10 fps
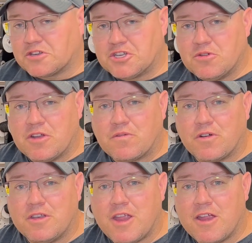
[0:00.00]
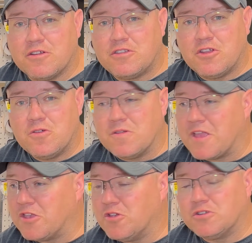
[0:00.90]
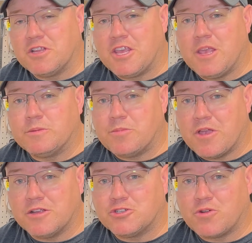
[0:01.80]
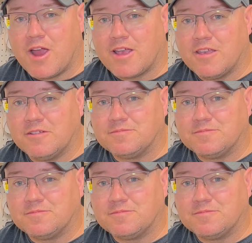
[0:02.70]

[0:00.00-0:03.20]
shoot it for a day or two, and that usually keeps me on track.